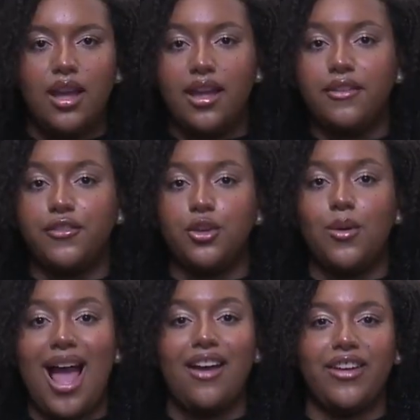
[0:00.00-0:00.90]
If you
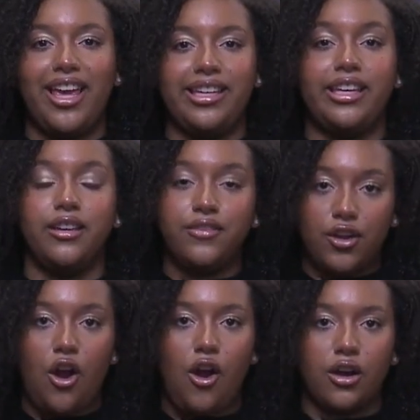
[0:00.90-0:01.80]
have a gift
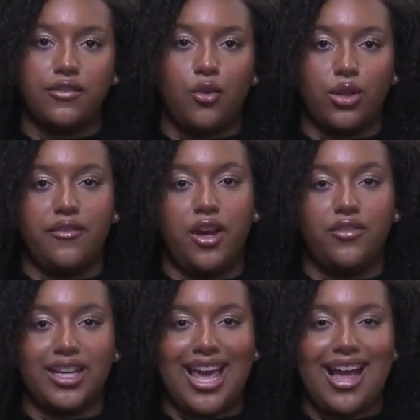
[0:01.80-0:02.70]
card for the
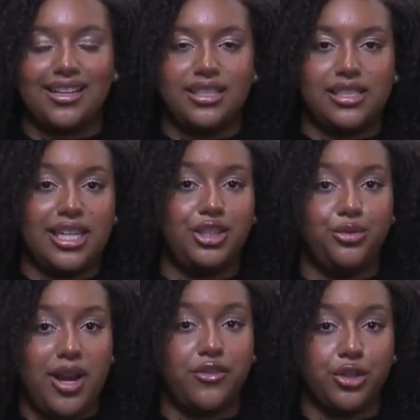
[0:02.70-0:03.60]
Velvet Cactus that you
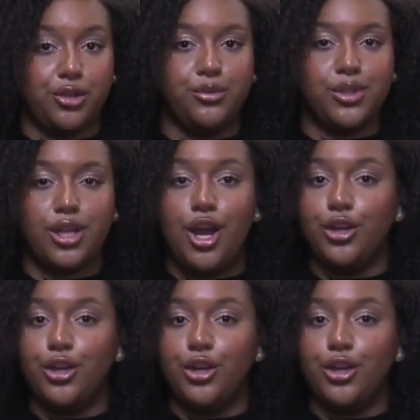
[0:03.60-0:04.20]
never used,